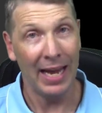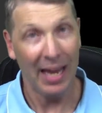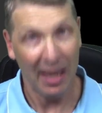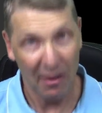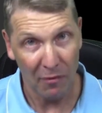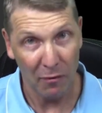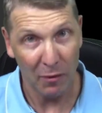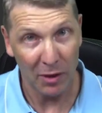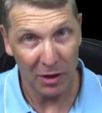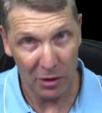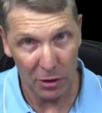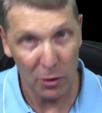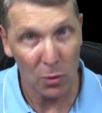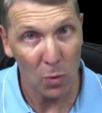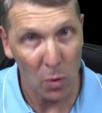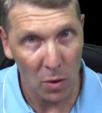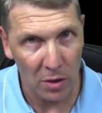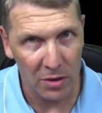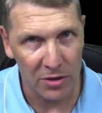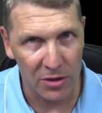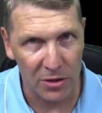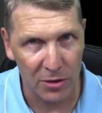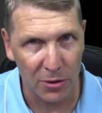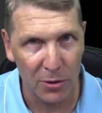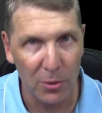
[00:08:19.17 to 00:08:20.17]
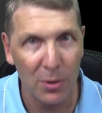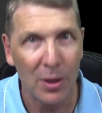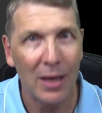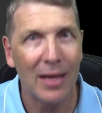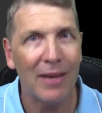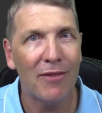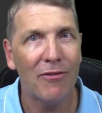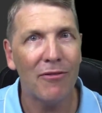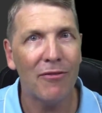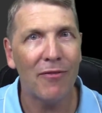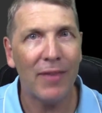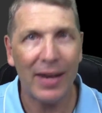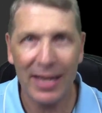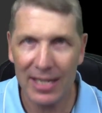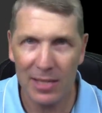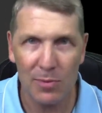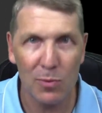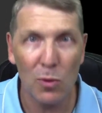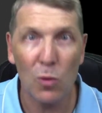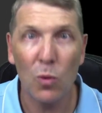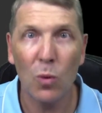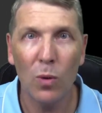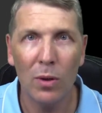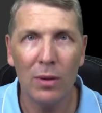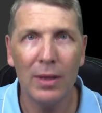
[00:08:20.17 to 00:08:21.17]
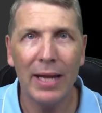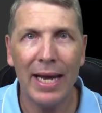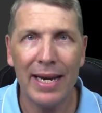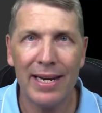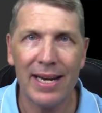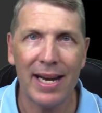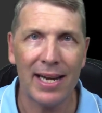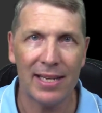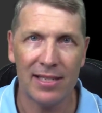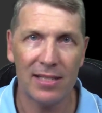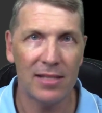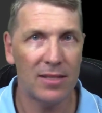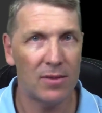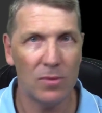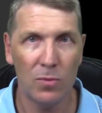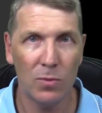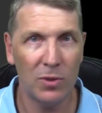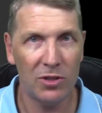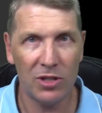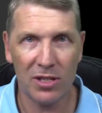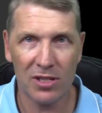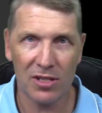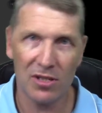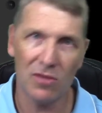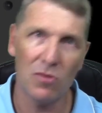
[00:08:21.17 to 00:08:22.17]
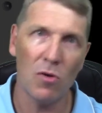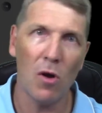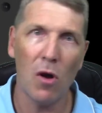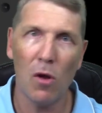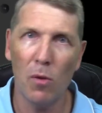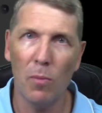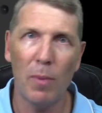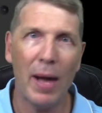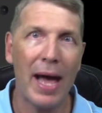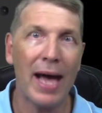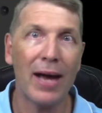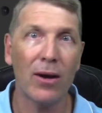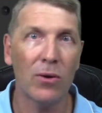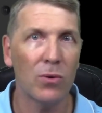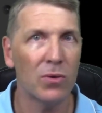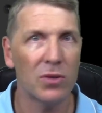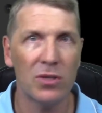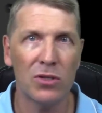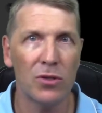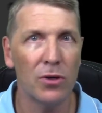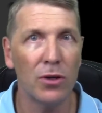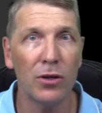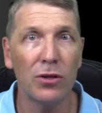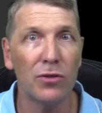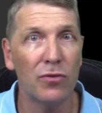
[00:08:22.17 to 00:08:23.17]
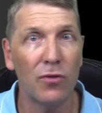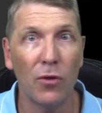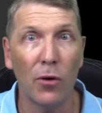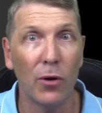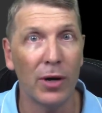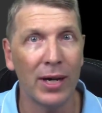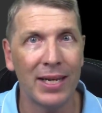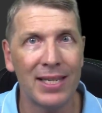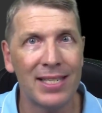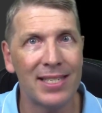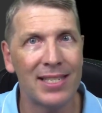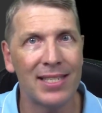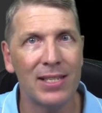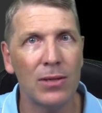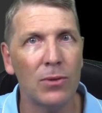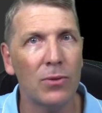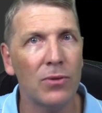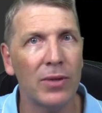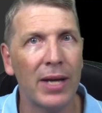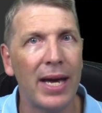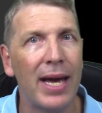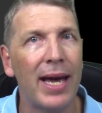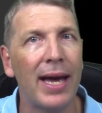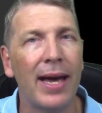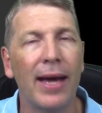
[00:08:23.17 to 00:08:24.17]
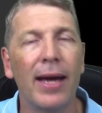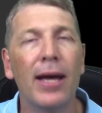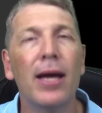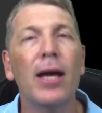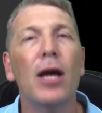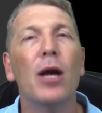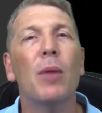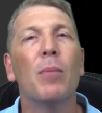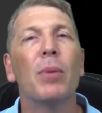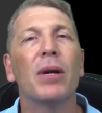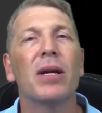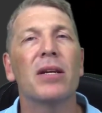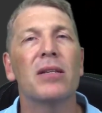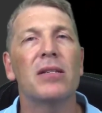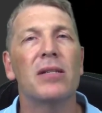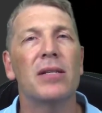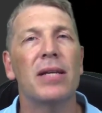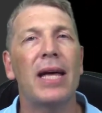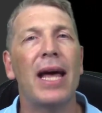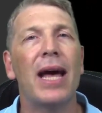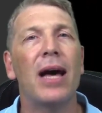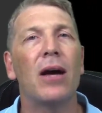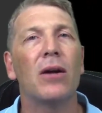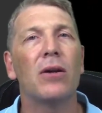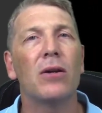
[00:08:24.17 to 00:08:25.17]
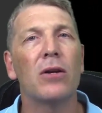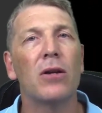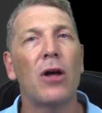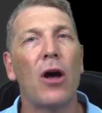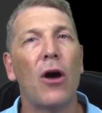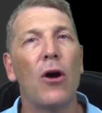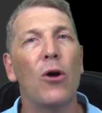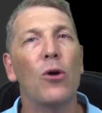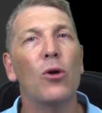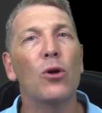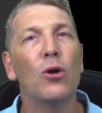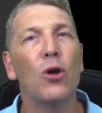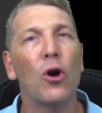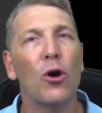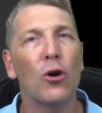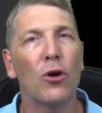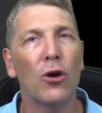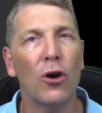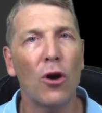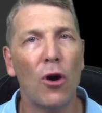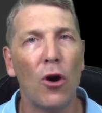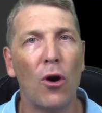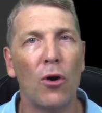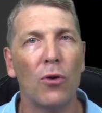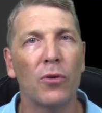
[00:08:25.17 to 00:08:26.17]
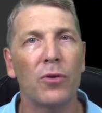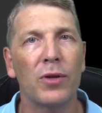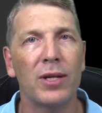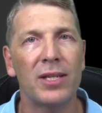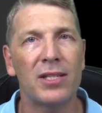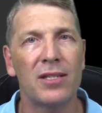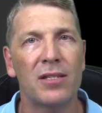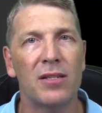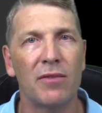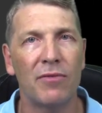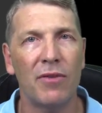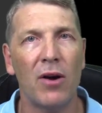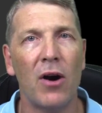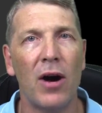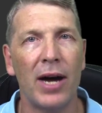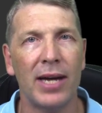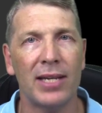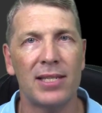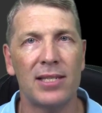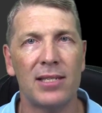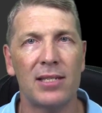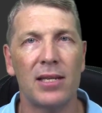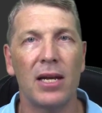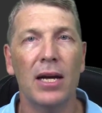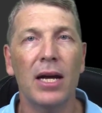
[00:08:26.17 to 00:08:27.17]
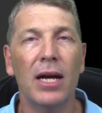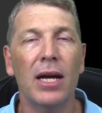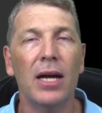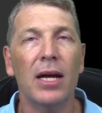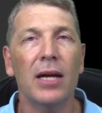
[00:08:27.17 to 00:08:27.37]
If we do want to, Facebook will let us. We just scroll back or search for it. It's still there, but it's now no longer on this device.